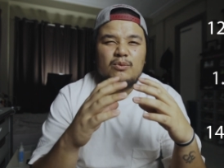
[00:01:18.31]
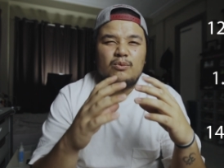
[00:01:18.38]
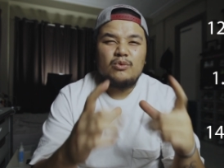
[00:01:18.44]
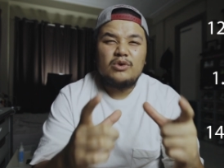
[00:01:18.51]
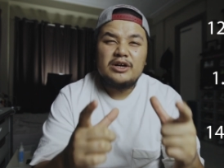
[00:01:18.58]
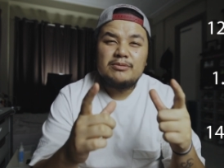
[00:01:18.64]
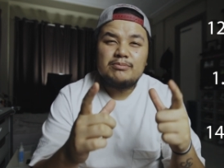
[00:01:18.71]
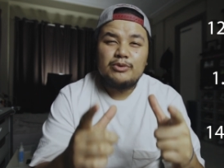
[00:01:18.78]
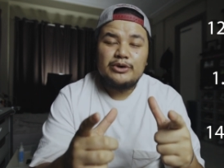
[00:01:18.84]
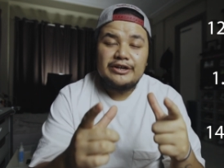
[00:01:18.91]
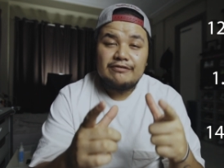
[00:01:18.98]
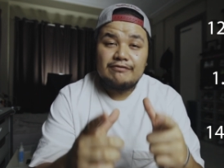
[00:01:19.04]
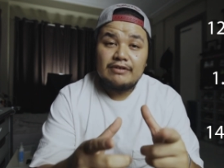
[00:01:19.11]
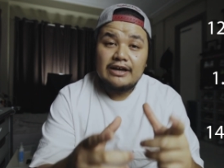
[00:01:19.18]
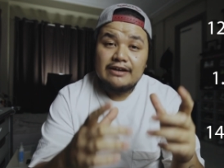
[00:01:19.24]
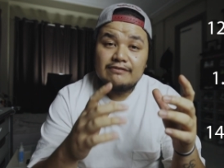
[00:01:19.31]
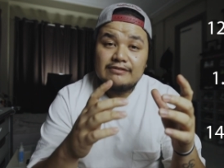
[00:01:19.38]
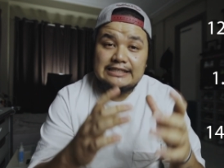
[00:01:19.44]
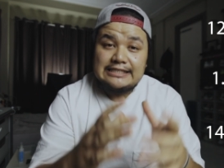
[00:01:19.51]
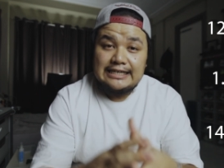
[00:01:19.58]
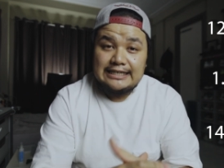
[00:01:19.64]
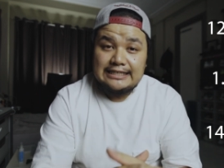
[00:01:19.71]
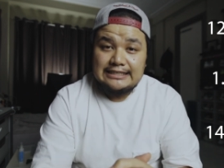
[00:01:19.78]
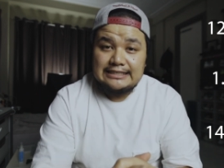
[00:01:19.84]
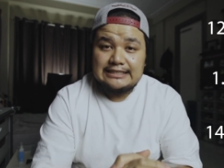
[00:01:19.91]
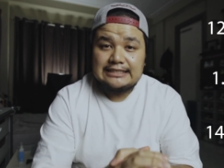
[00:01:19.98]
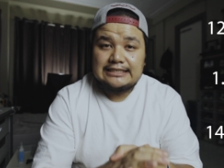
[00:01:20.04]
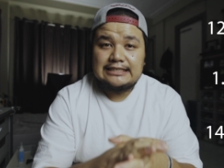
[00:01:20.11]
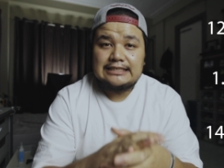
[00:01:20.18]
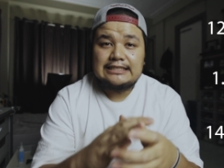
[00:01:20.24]
1.5
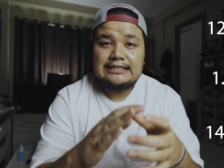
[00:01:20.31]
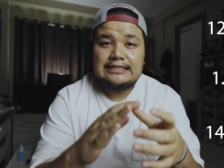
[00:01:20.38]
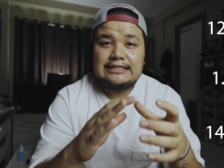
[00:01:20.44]
days